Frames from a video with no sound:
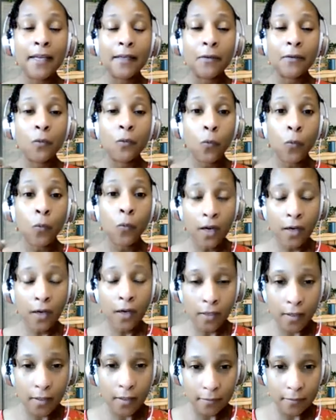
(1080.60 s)

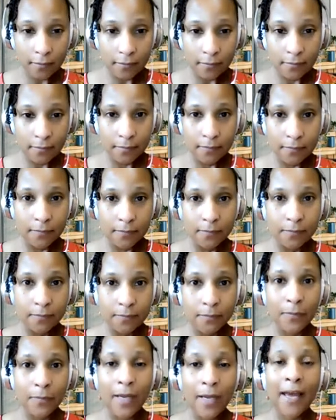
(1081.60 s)
work,
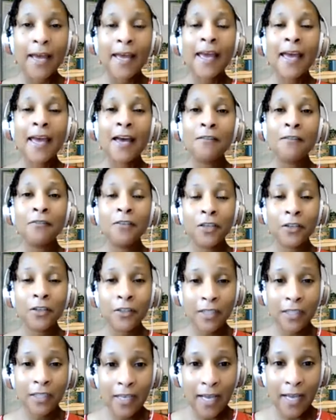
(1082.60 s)
I have learned
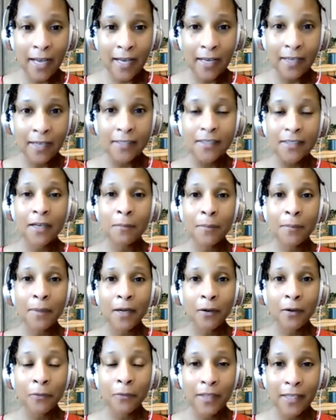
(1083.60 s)
a lot
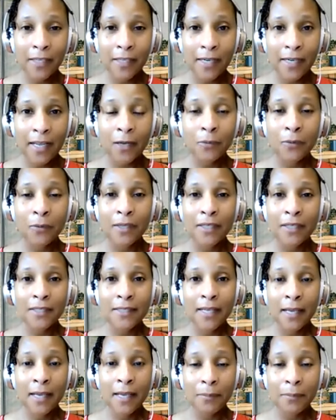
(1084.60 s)
about the inequities
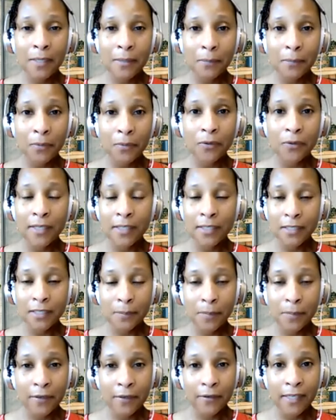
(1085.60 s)
that people
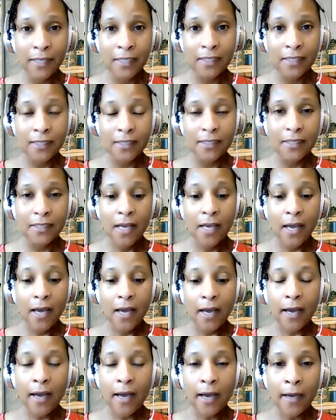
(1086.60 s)
experience.
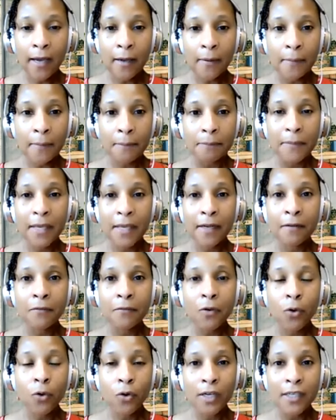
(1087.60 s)
Um, and of
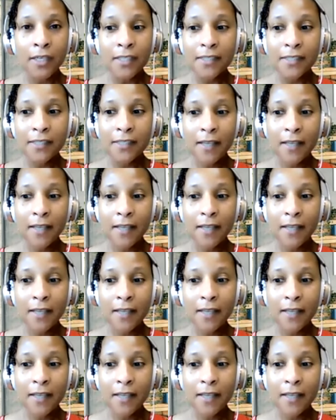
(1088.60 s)
course,